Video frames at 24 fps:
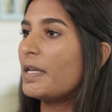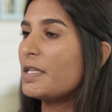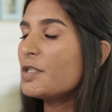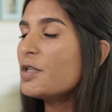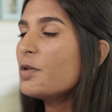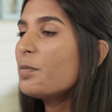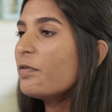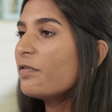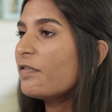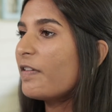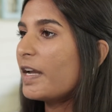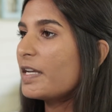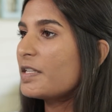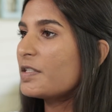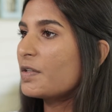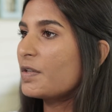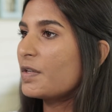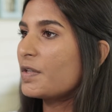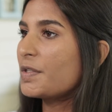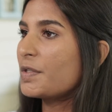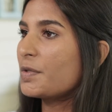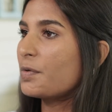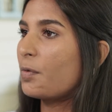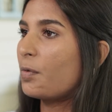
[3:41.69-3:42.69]
my
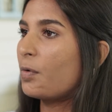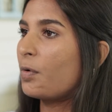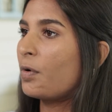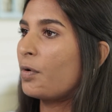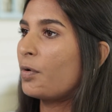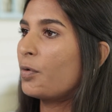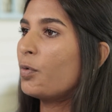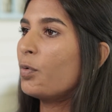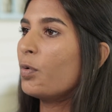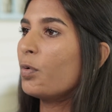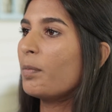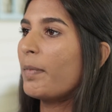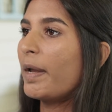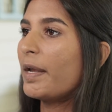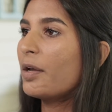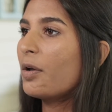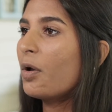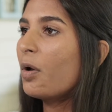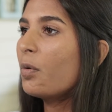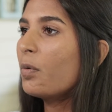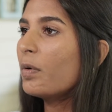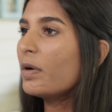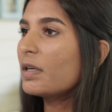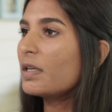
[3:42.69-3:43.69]
supervisors or who were my
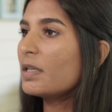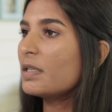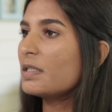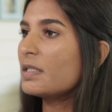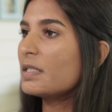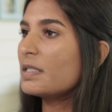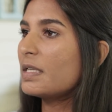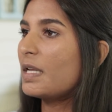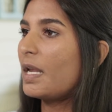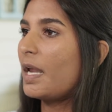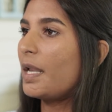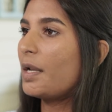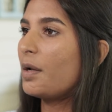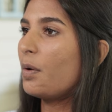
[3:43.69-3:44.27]
coworkers